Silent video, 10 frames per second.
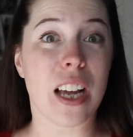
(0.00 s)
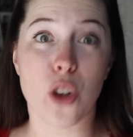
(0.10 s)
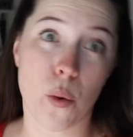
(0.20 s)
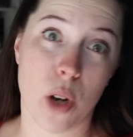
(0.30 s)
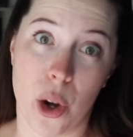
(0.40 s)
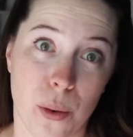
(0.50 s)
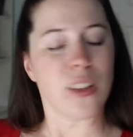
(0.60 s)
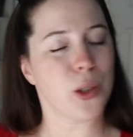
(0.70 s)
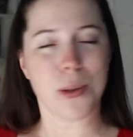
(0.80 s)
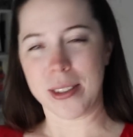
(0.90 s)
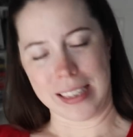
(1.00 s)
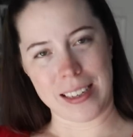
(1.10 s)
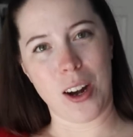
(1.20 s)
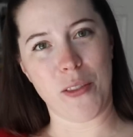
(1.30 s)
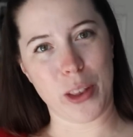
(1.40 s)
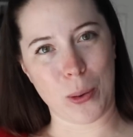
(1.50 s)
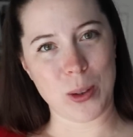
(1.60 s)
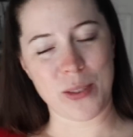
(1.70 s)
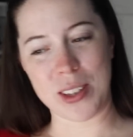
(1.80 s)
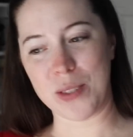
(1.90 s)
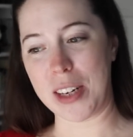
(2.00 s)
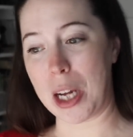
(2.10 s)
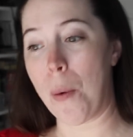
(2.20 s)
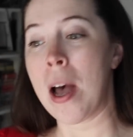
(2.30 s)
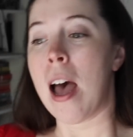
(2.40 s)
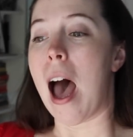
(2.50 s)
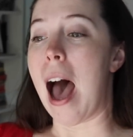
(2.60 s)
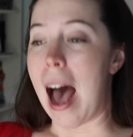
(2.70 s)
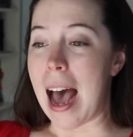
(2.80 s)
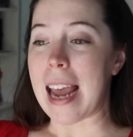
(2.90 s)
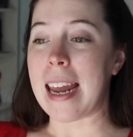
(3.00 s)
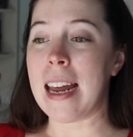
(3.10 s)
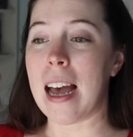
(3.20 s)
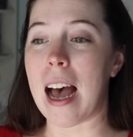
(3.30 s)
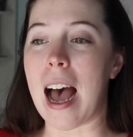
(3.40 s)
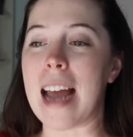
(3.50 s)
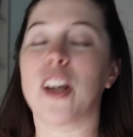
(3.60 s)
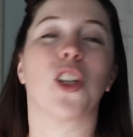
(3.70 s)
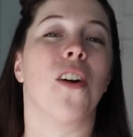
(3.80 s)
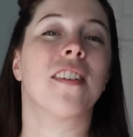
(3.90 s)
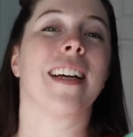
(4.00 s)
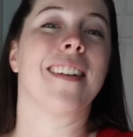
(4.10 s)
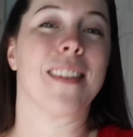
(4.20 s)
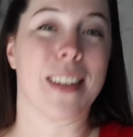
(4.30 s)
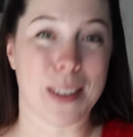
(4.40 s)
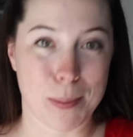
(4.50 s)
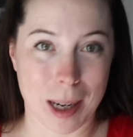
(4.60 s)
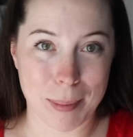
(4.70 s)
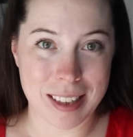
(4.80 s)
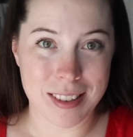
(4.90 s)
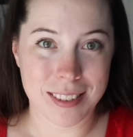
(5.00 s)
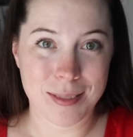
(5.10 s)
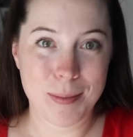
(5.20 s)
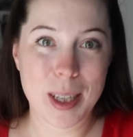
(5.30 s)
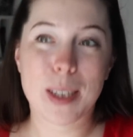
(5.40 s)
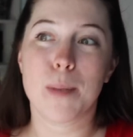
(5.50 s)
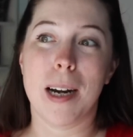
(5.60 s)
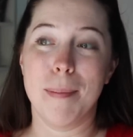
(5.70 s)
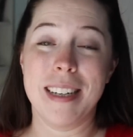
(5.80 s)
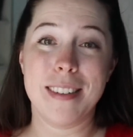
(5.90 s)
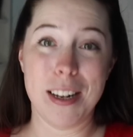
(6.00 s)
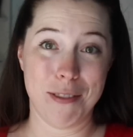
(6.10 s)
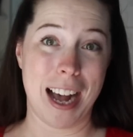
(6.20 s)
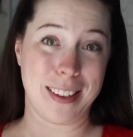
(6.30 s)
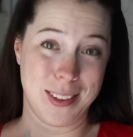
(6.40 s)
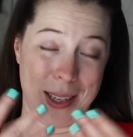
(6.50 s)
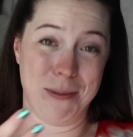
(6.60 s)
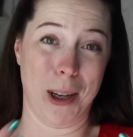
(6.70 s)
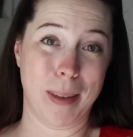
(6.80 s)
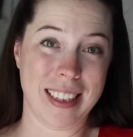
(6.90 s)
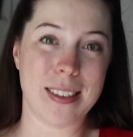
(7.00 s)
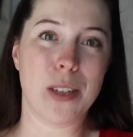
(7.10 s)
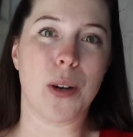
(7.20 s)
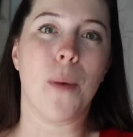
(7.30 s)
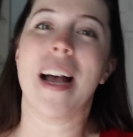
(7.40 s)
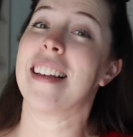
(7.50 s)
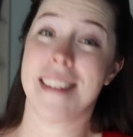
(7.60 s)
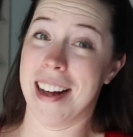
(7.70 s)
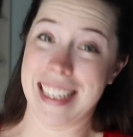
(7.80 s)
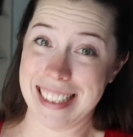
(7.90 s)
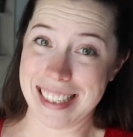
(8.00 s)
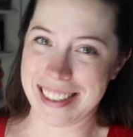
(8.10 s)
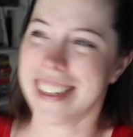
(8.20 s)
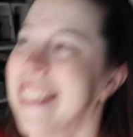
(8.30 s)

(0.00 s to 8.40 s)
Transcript: I don't know. As you will see over the course of this video, I elongated the experiment. The experiment, in fact, as I'm filming this intro, has not ended.